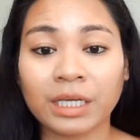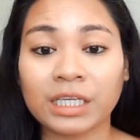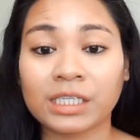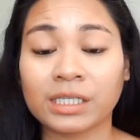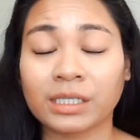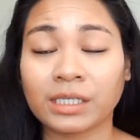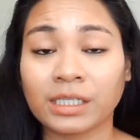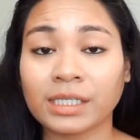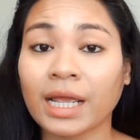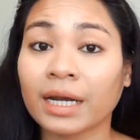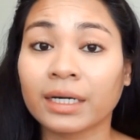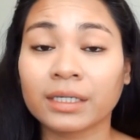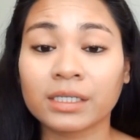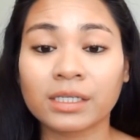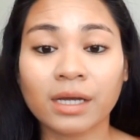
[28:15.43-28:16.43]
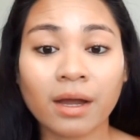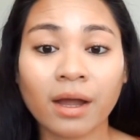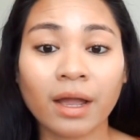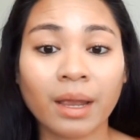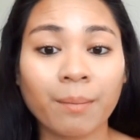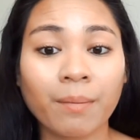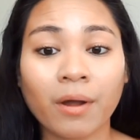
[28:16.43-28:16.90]
Eastern Standard
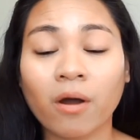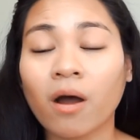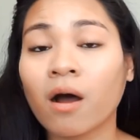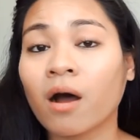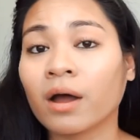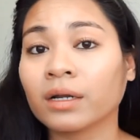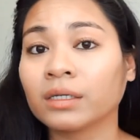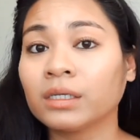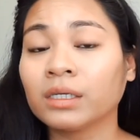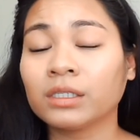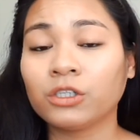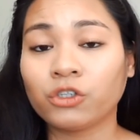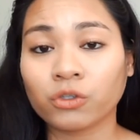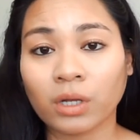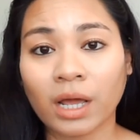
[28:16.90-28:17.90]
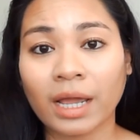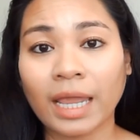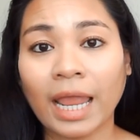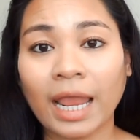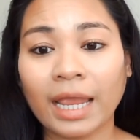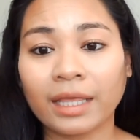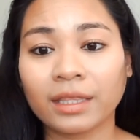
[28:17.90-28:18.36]
Time on July
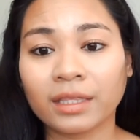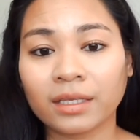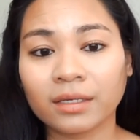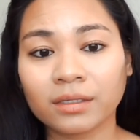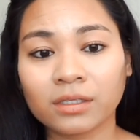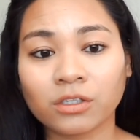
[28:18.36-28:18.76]
8th.